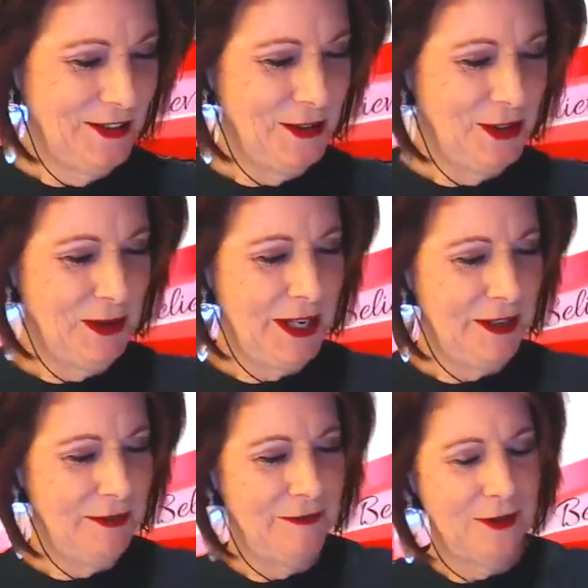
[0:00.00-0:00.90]

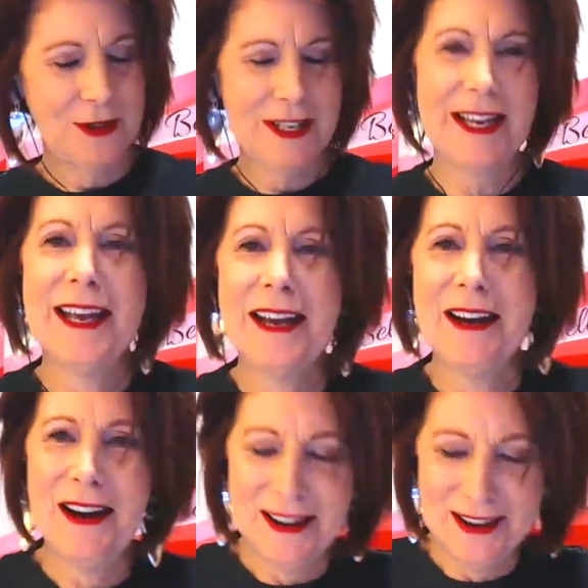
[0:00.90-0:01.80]
228. Okay.
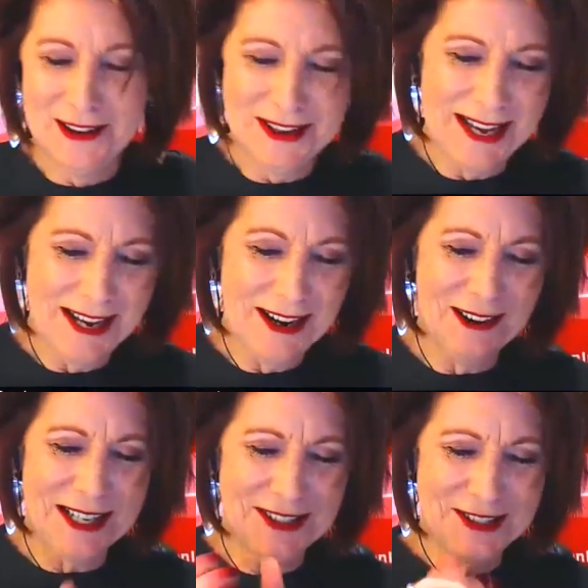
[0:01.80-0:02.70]
Okay. All
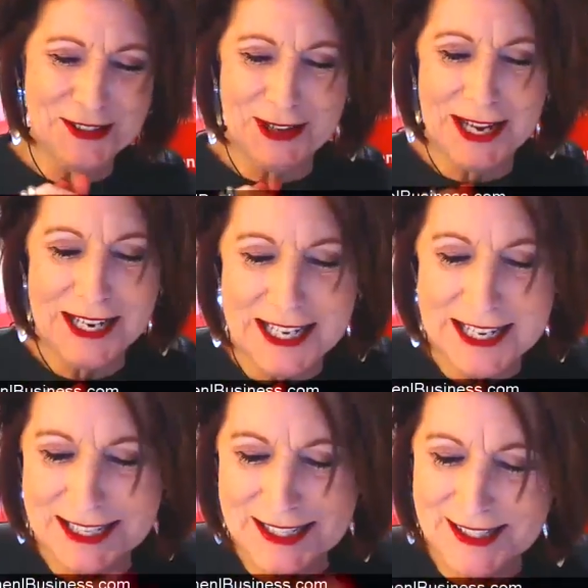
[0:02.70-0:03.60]
right. 228
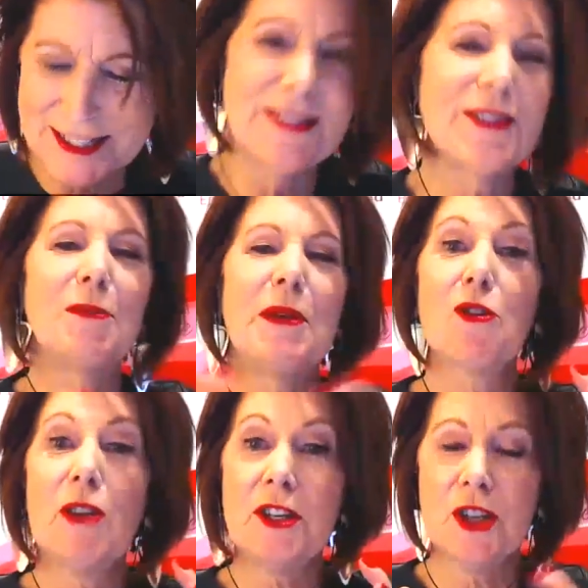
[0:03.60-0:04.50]
is going to be a
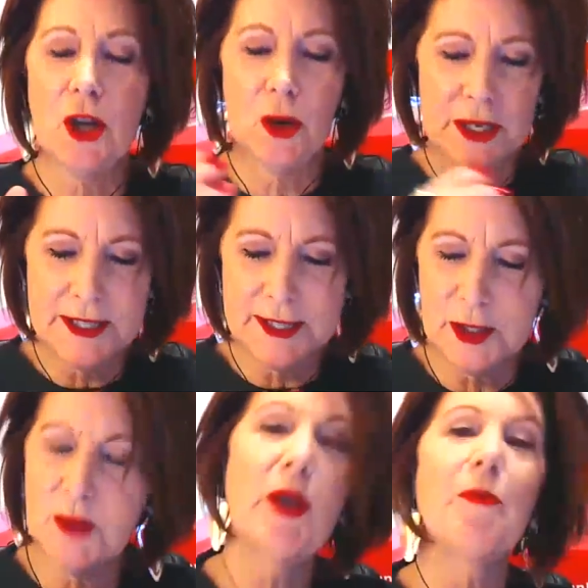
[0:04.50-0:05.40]
great show. It's
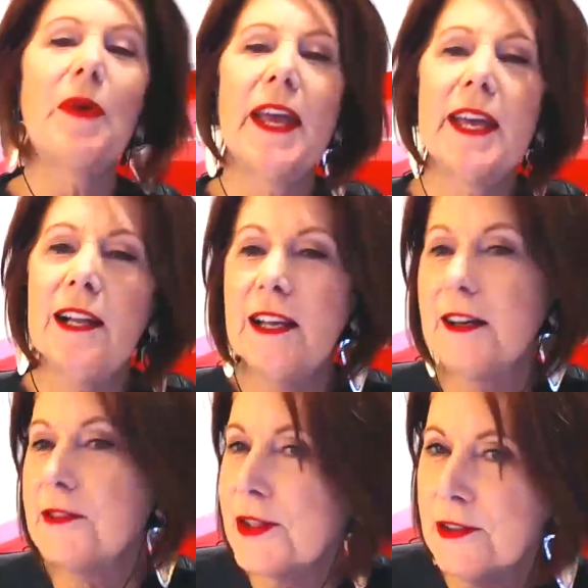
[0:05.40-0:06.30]
going to be a panel
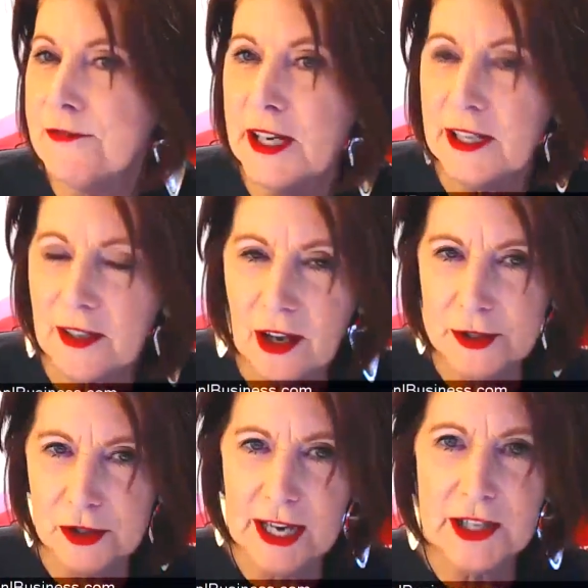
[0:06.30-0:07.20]
of certified law of
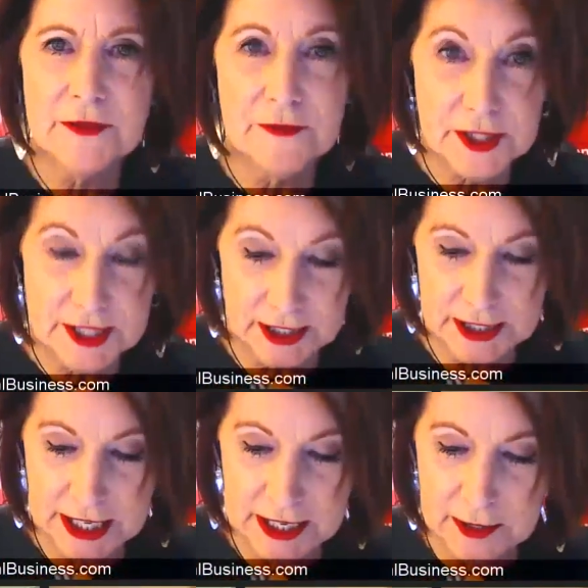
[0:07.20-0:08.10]
attraction
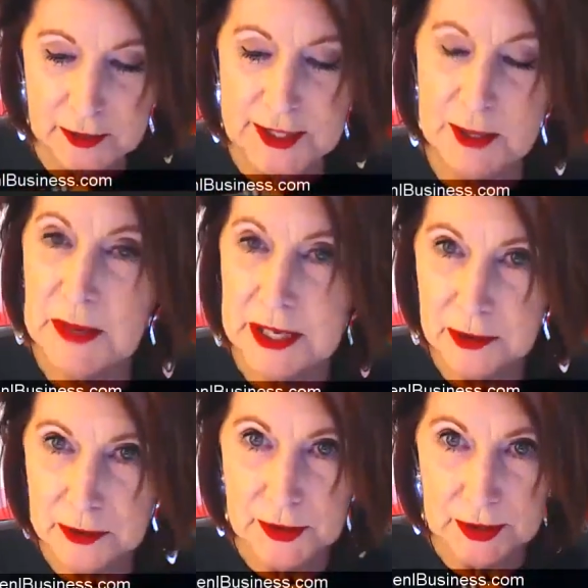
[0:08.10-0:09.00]
facilitators that
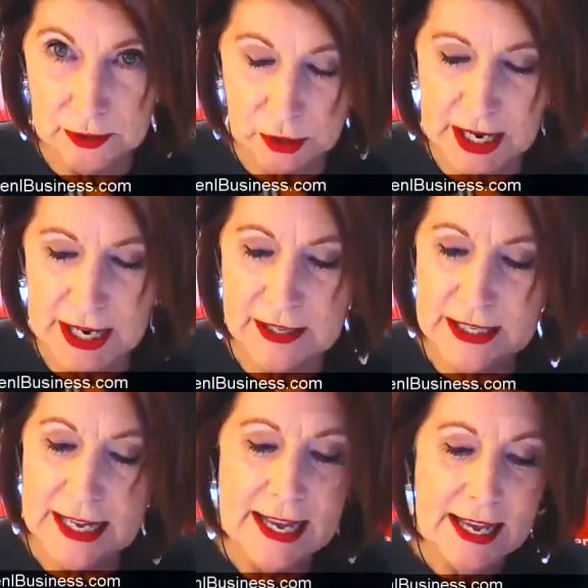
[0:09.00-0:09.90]
Michael's
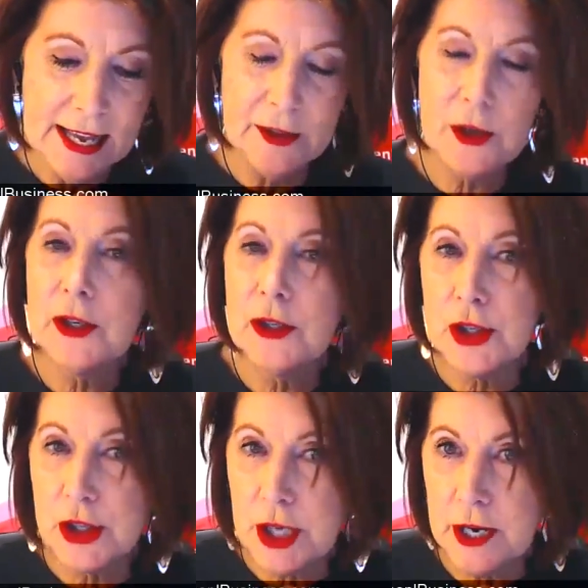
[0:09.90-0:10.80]
trained, and they're going to
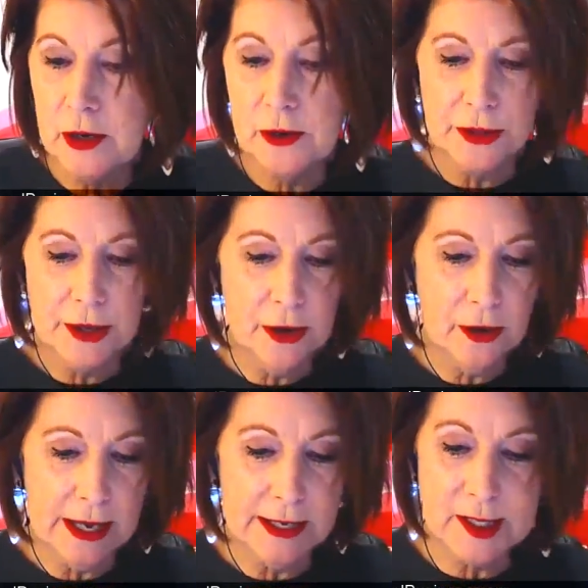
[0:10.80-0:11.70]
share
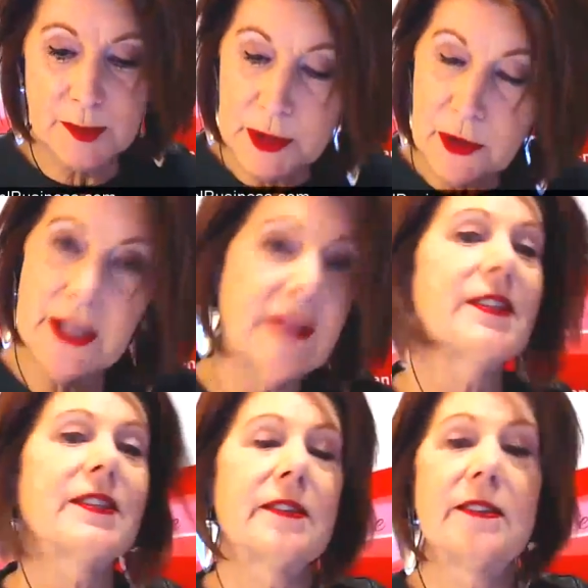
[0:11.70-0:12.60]
their
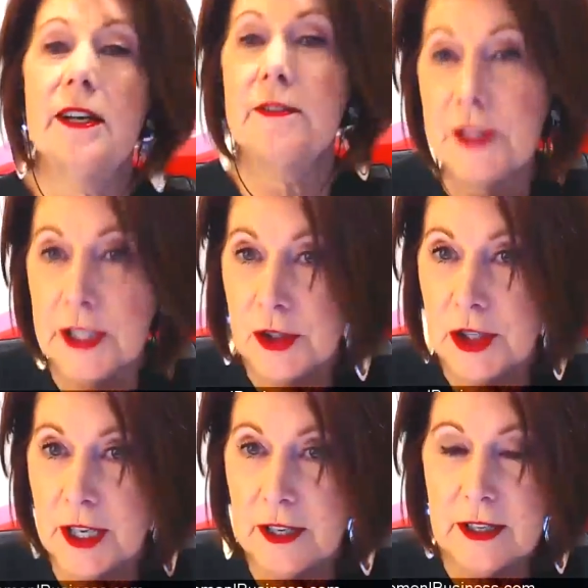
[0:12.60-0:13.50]
experience of
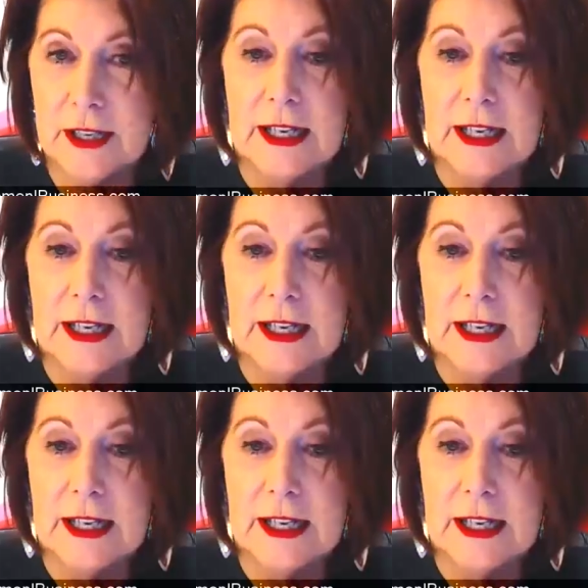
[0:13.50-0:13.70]
teaching